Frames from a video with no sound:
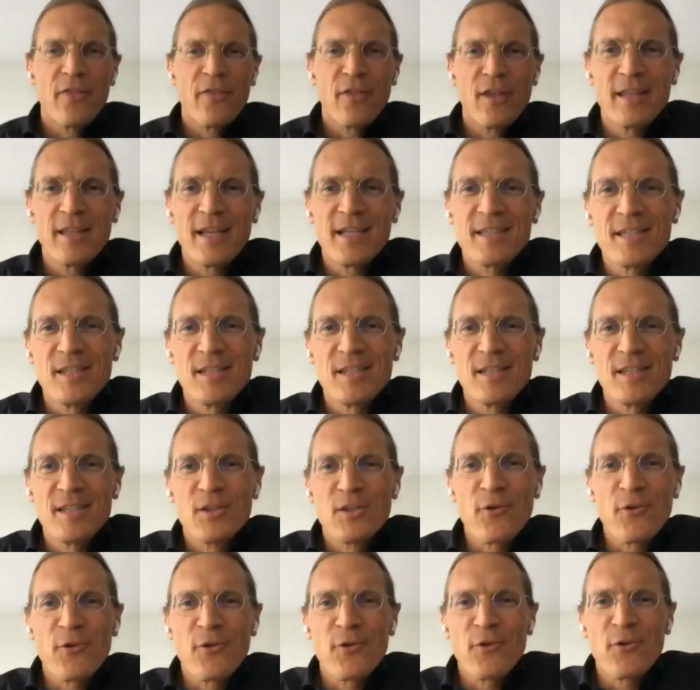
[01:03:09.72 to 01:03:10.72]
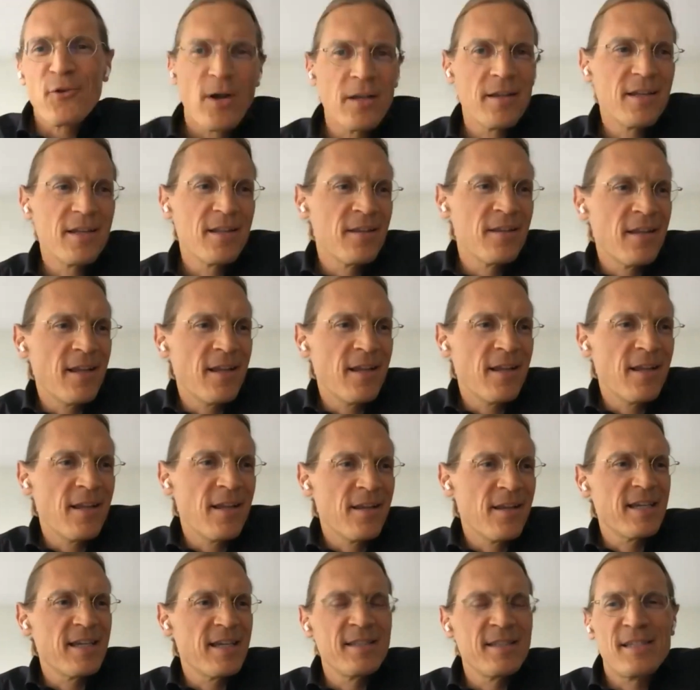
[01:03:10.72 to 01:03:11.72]
I think that's a tricky one in, in a
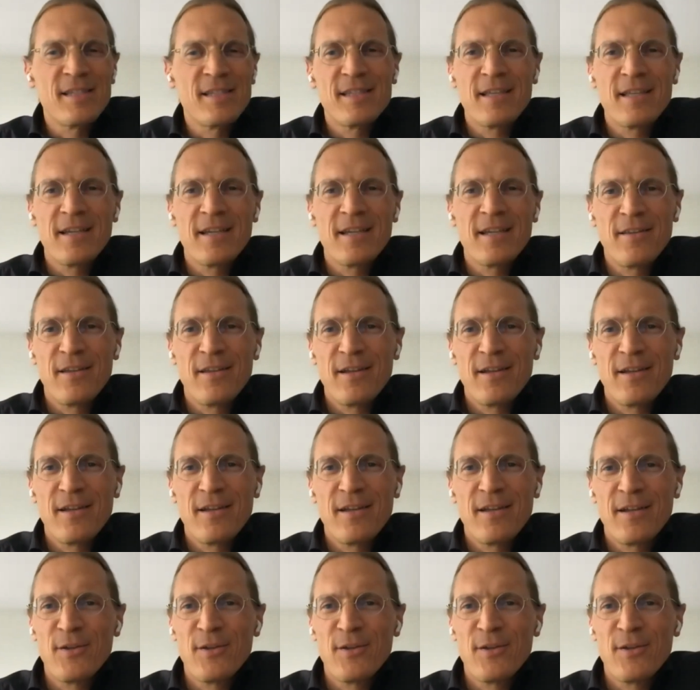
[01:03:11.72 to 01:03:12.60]
sense that uh,